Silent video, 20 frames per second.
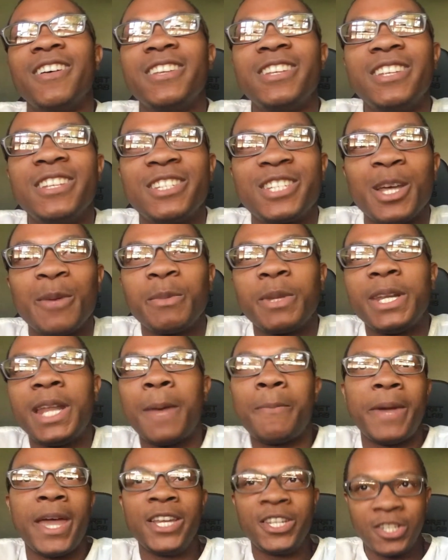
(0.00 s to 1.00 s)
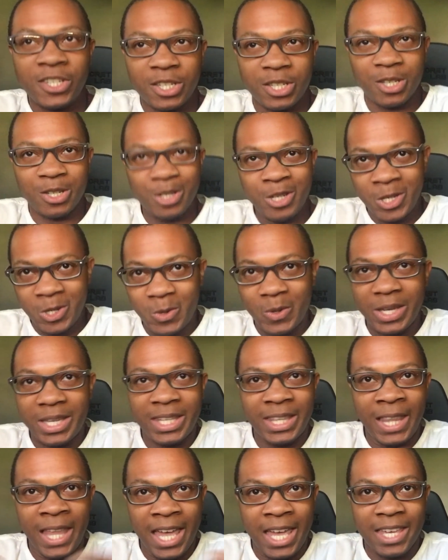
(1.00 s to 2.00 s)
something that patience can do. It can
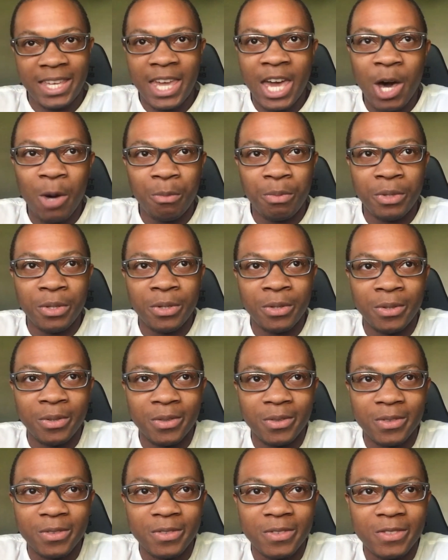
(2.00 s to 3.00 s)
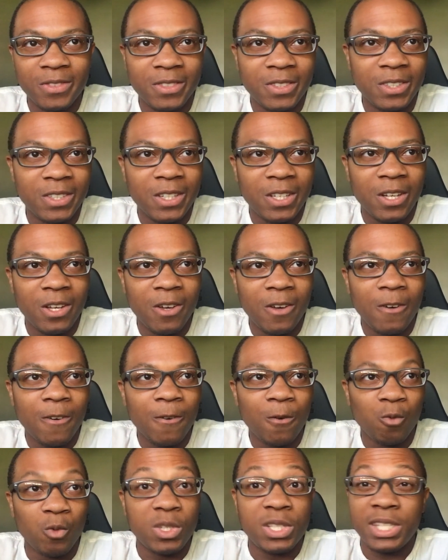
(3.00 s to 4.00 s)
like help you
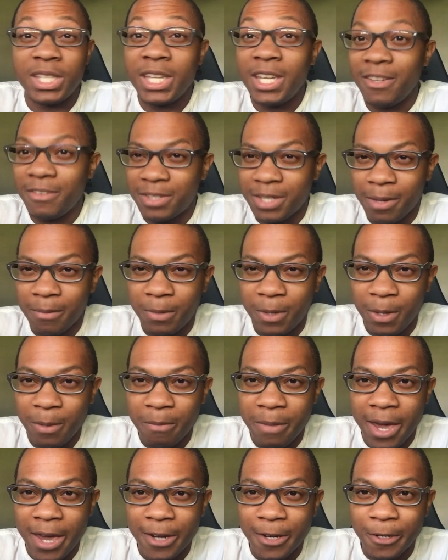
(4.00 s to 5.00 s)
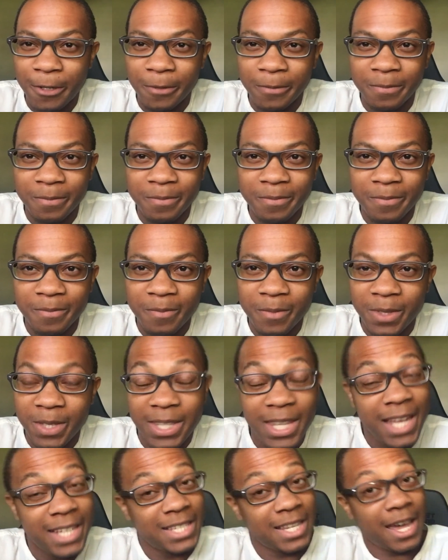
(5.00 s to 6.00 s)
receive something better.
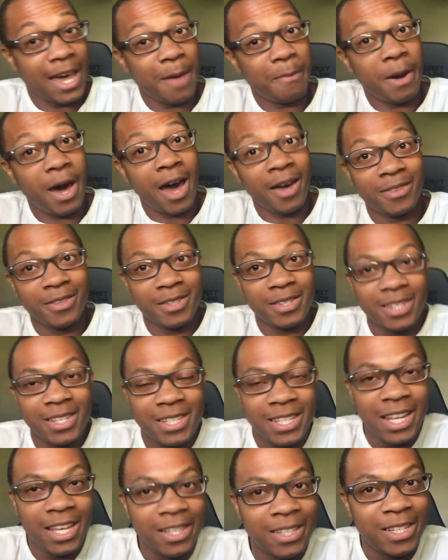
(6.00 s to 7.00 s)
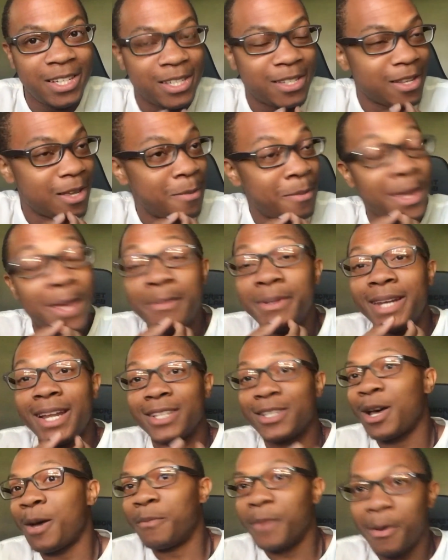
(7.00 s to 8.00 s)
That's a hypothesis, at least. Maybe that's
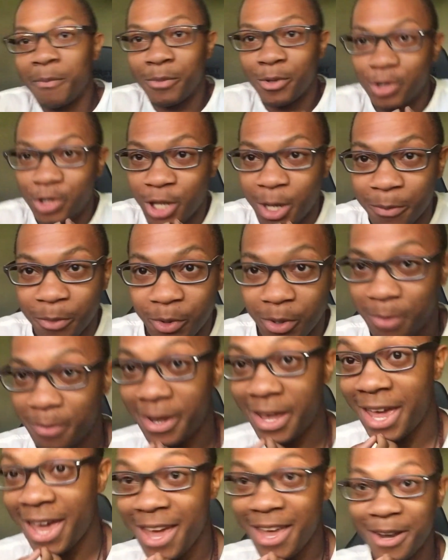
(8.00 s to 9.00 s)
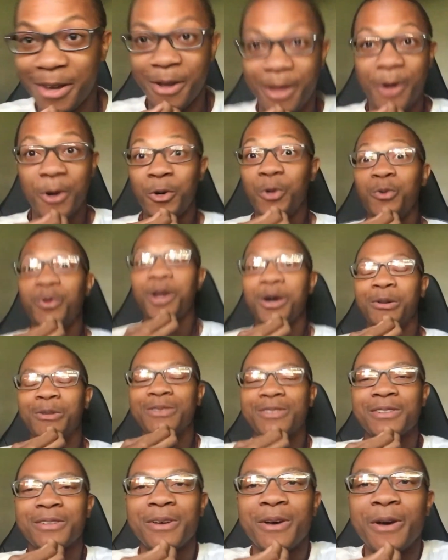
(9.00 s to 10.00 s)
how mumbo jumbo in my head. Who knows?